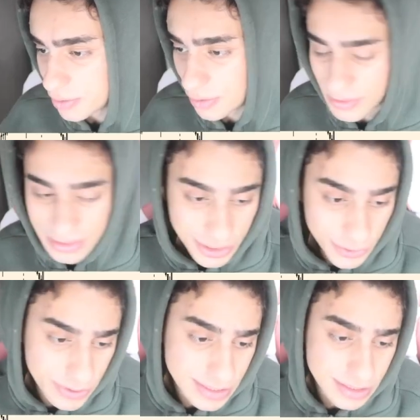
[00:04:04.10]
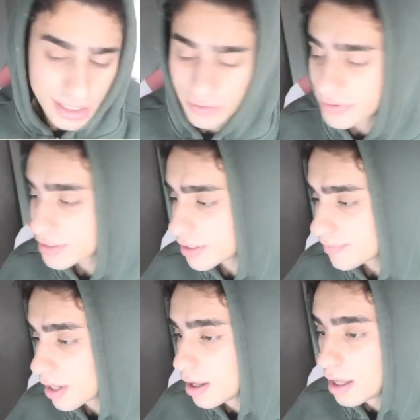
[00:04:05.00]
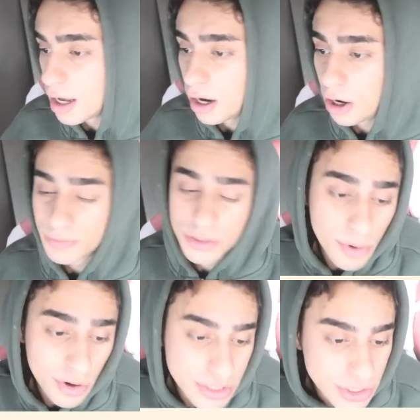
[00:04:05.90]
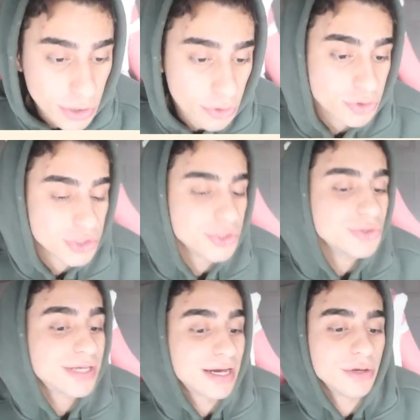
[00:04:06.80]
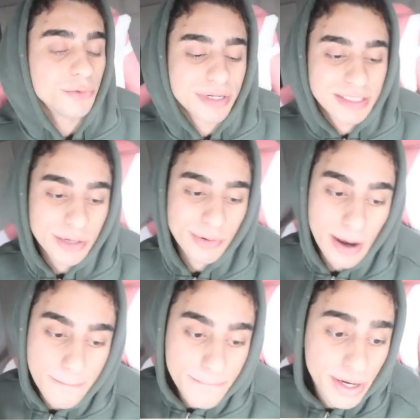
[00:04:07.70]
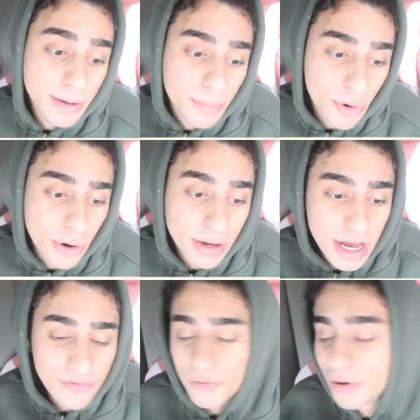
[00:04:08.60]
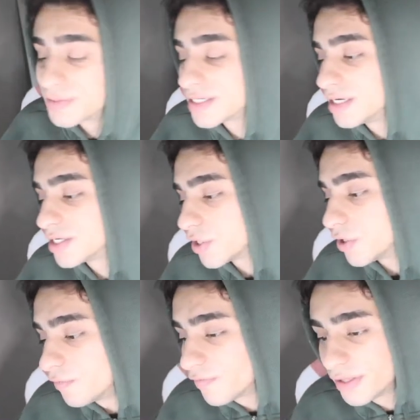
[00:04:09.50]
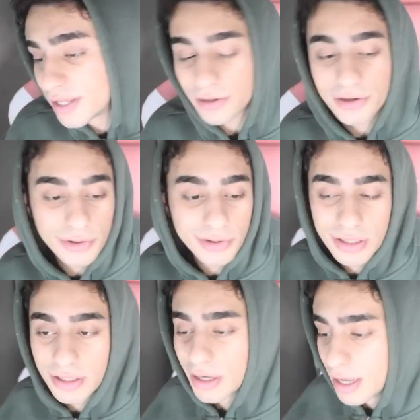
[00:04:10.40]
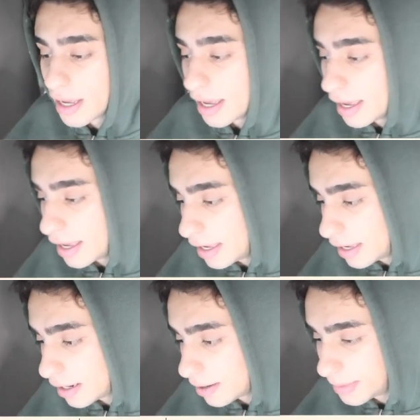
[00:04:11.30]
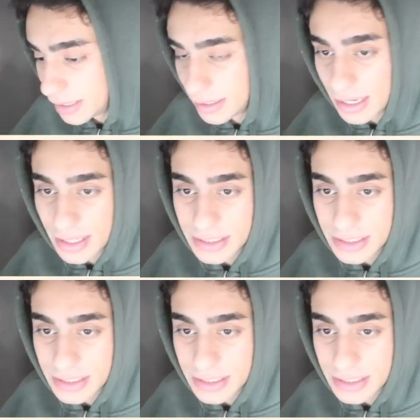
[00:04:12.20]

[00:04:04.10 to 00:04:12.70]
was de-risked, obviously. Tomorrow is a no news Tuesday, and then Wednesday we got big boy FOMC, so hopefully that'll go good. And I mean, yeah, that's